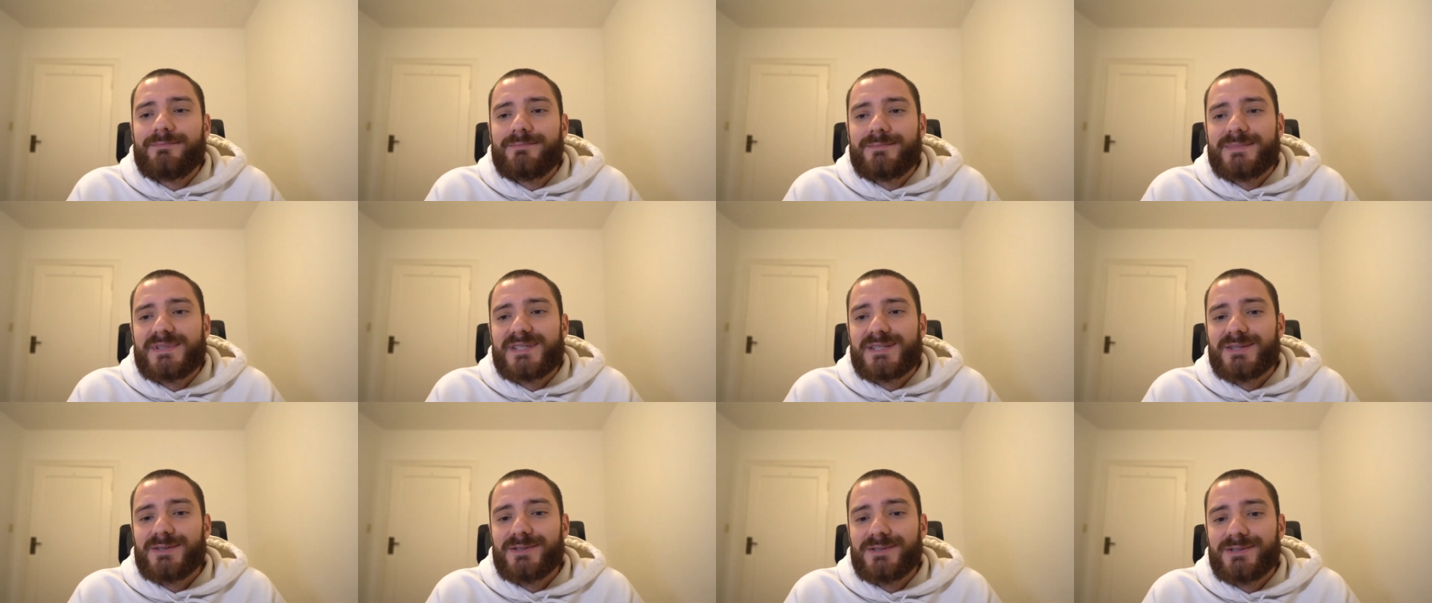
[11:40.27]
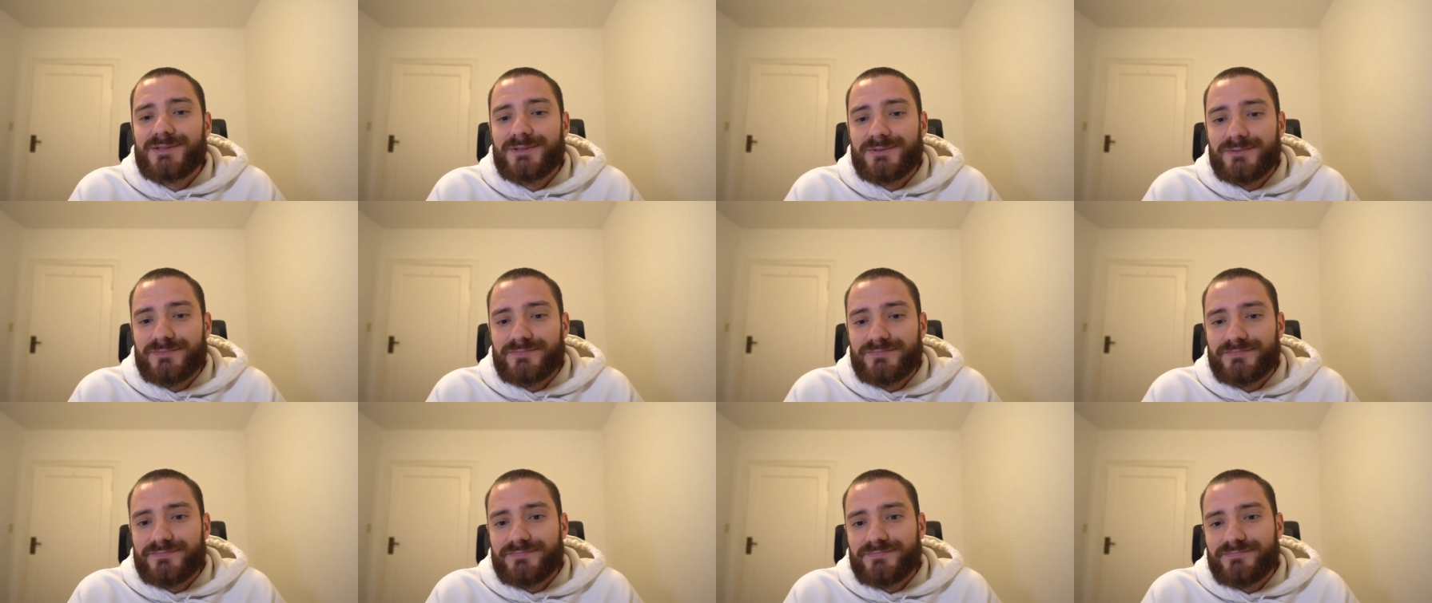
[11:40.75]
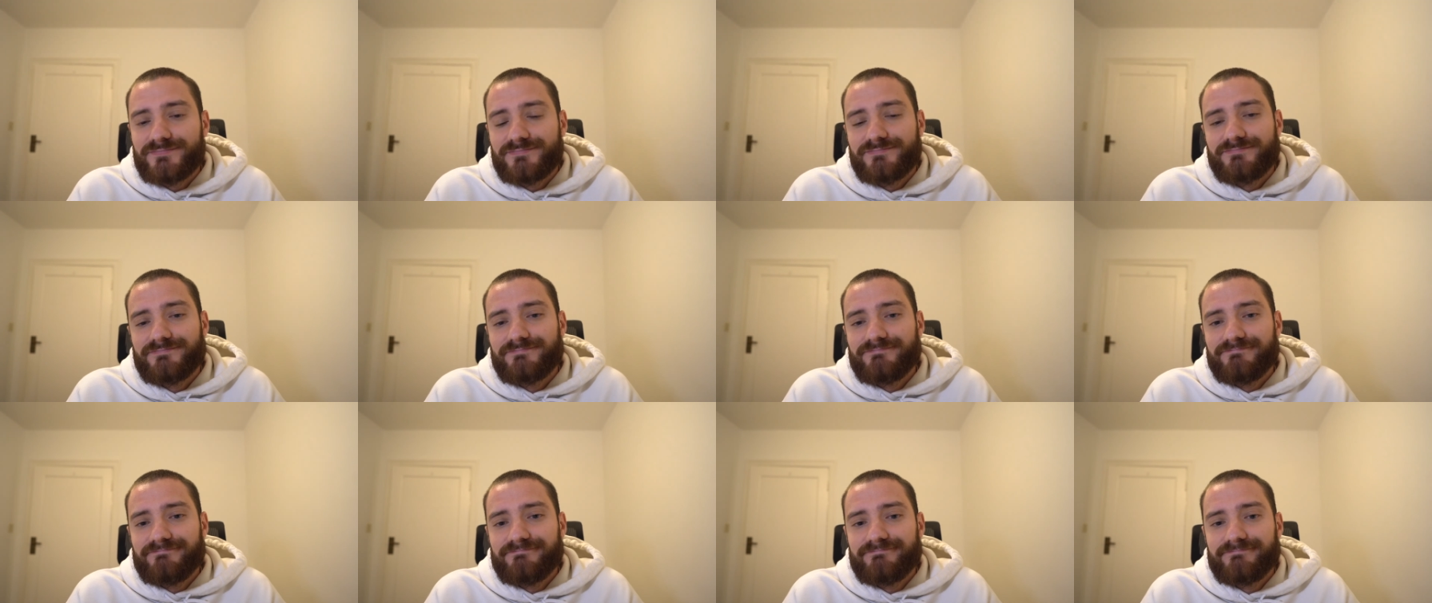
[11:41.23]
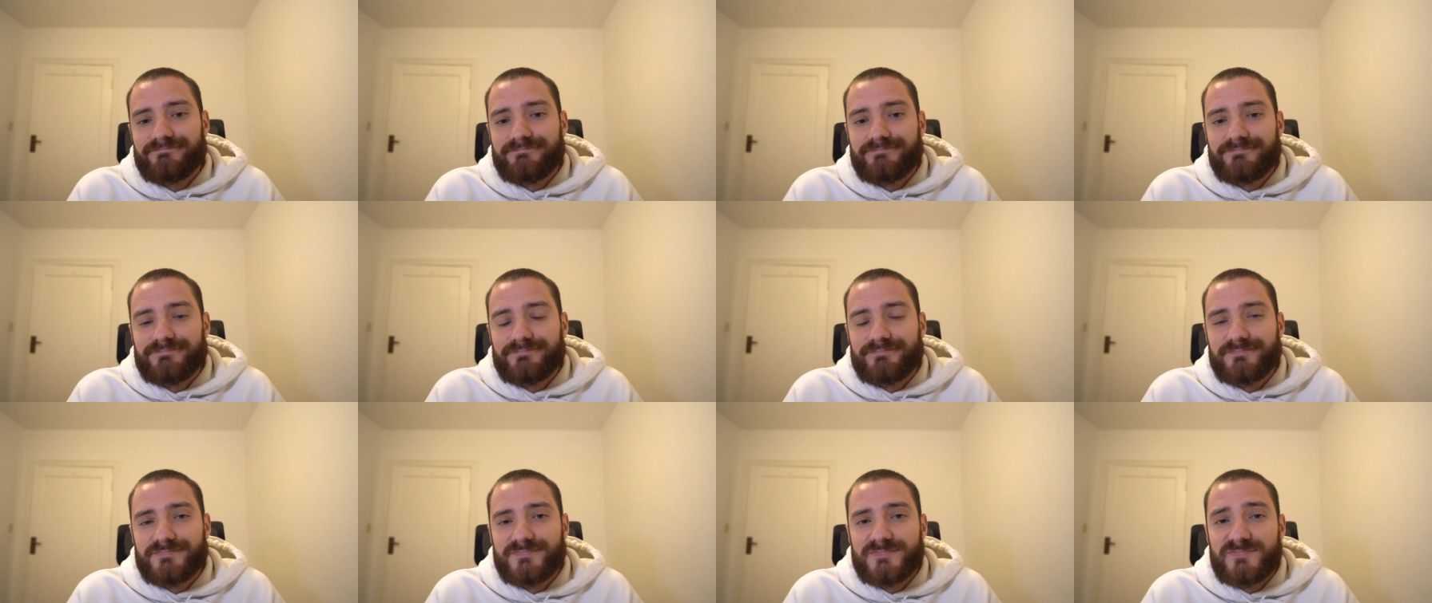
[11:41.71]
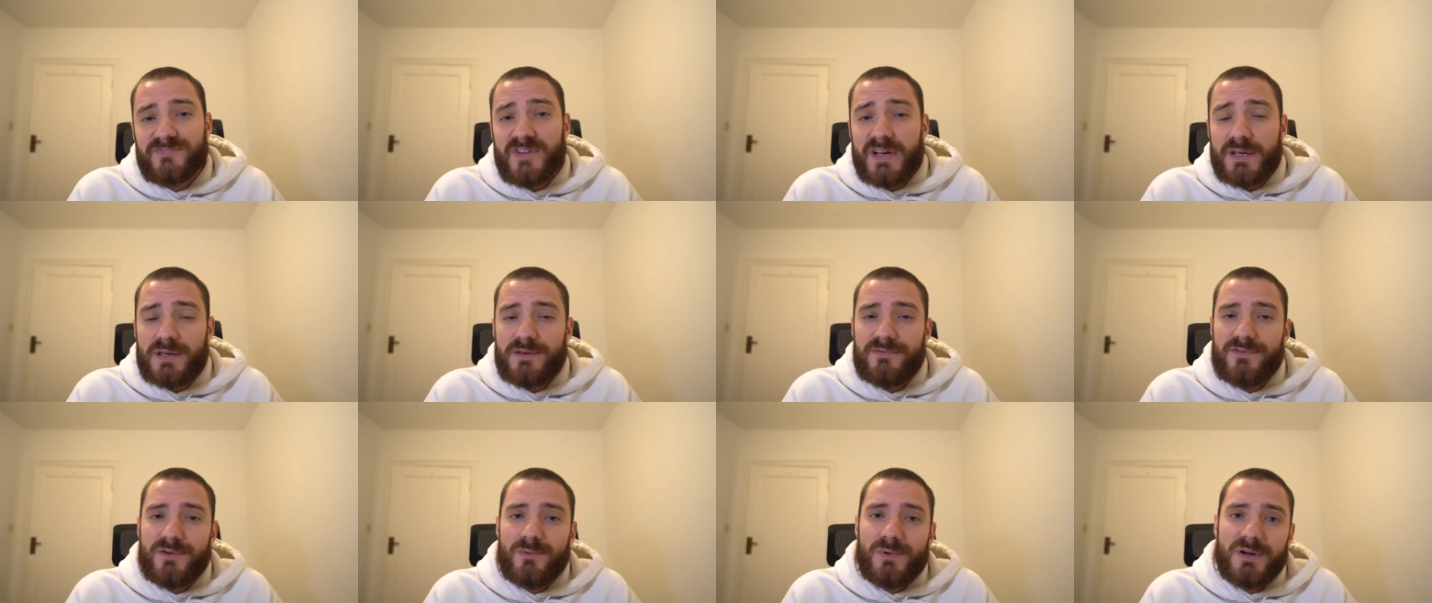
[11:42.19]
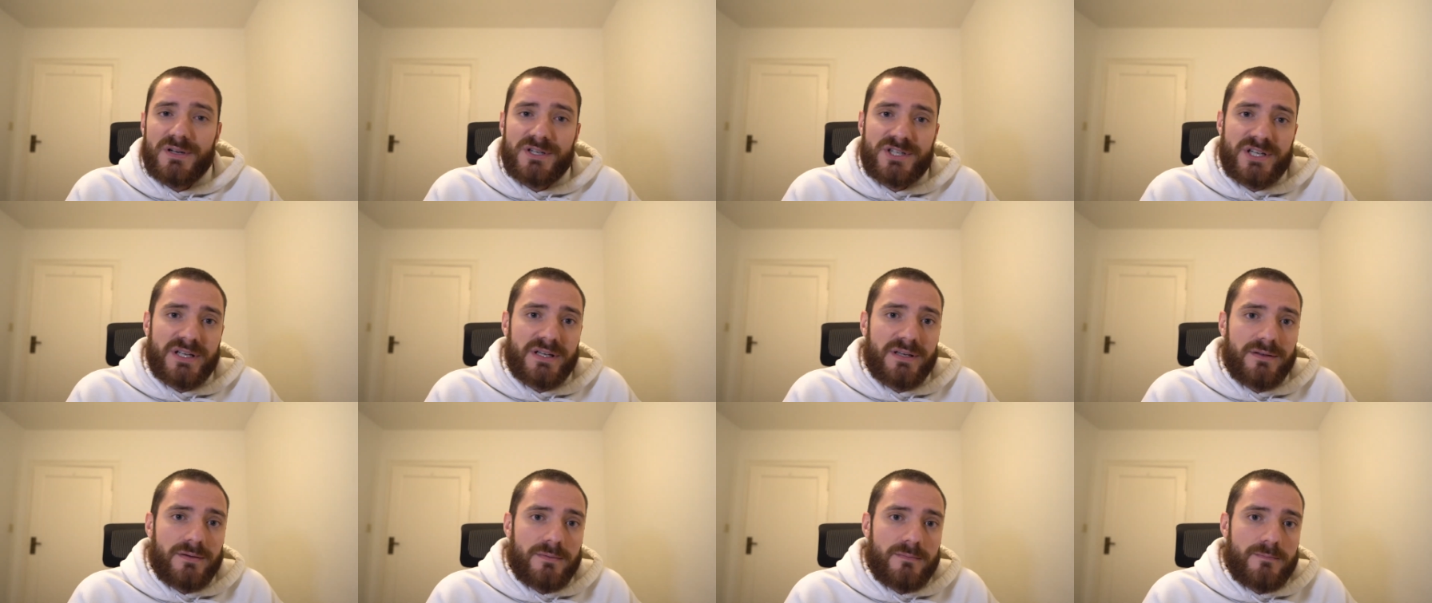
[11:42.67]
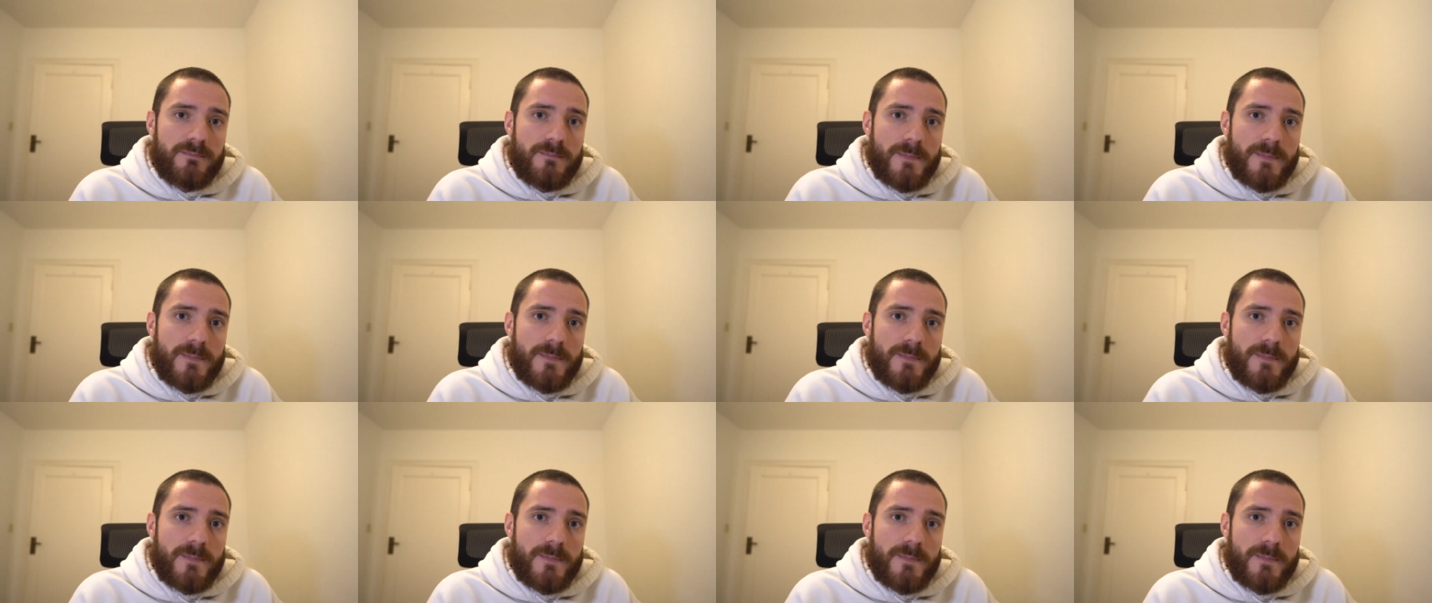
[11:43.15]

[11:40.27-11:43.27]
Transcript: So thank you for watching.